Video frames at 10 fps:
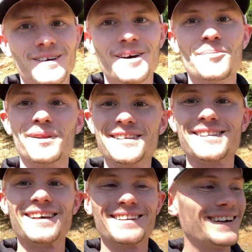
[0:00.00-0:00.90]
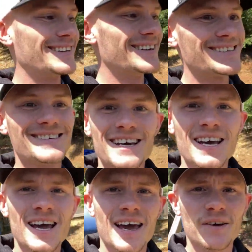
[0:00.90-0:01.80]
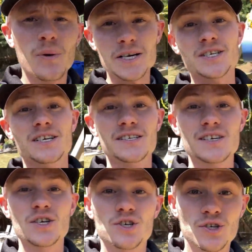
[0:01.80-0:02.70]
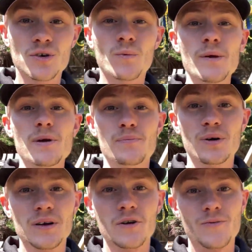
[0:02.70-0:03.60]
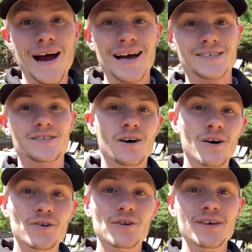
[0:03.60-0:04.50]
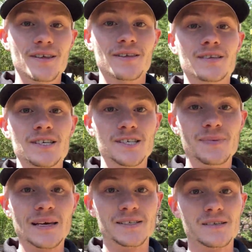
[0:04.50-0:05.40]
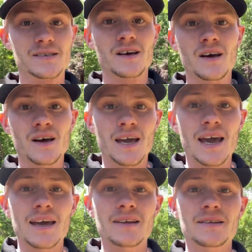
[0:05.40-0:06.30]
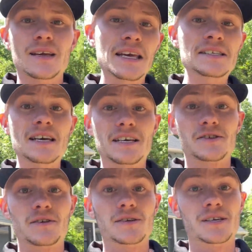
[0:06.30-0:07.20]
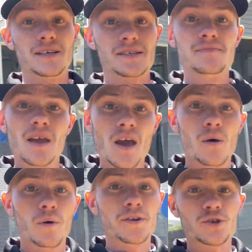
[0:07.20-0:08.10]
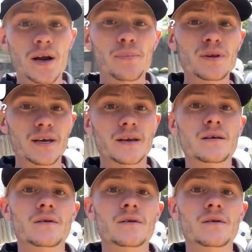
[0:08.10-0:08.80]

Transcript: a playset like this. And the question is, should we be putting grass underneath these spaces? And the easy answer is this. With a trampoline,